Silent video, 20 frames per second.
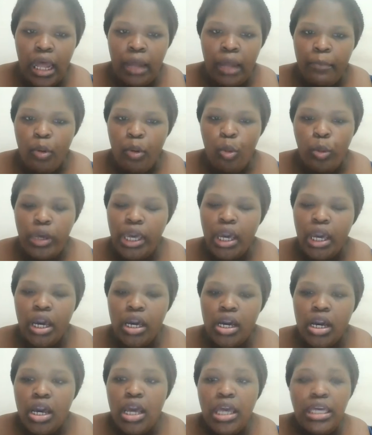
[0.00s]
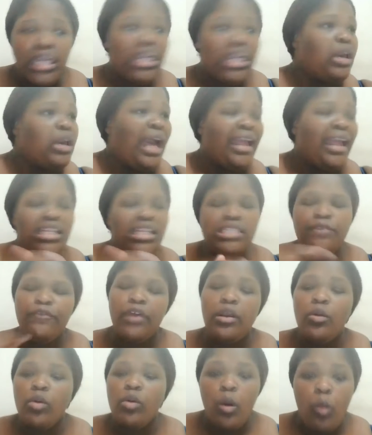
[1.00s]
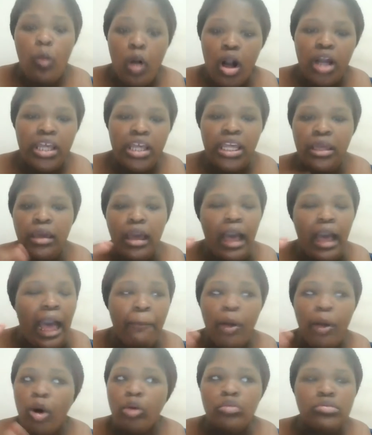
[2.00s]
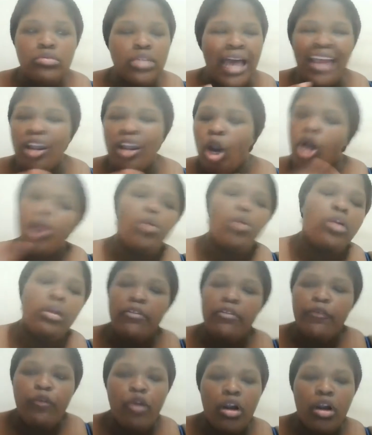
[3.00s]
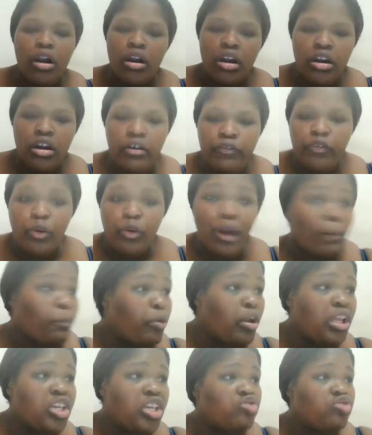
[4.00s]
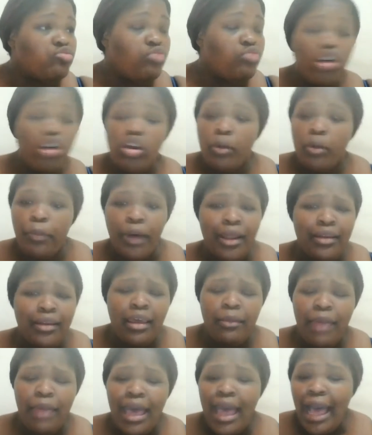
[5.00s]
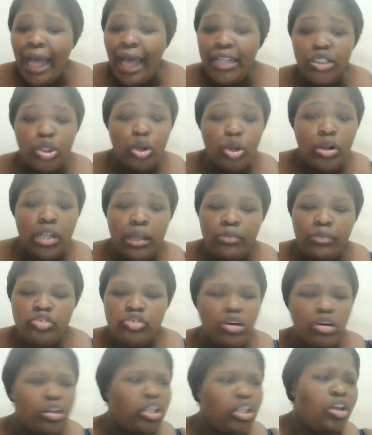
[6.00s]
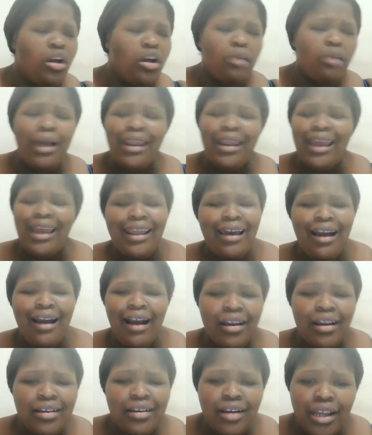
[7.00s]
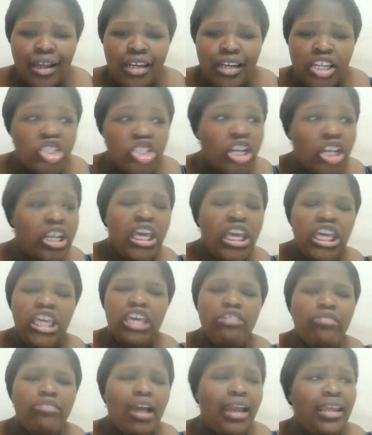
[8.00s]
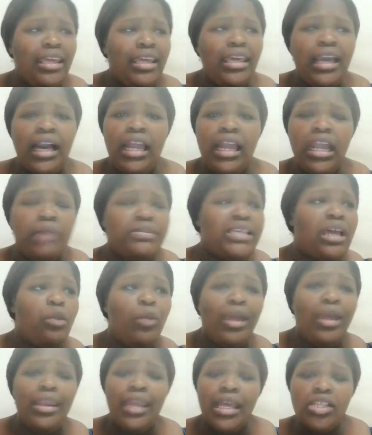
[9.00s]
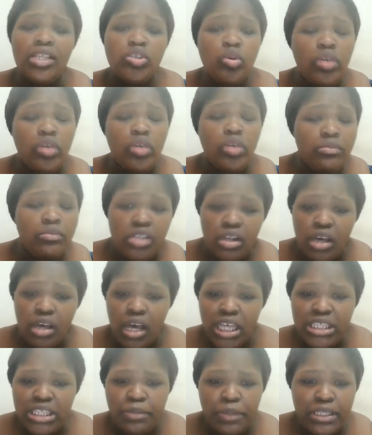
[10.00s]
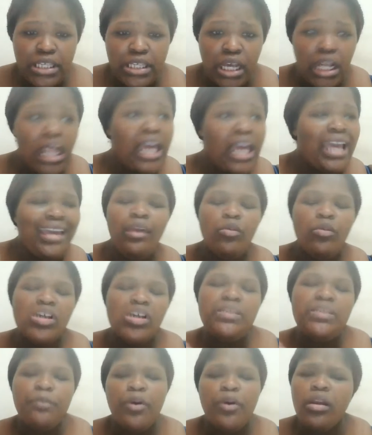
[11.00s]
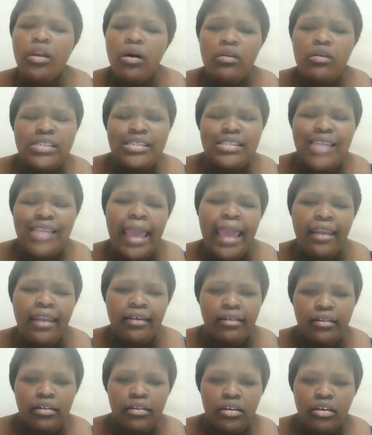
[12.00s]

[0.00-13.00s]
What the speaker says: where he and his friend were walking about an hour before curfew, and police rode up on them and told them to run. The young man had a heart condition. He ran, he collapsed, and when they took him to the hospital, he was pronounced dead.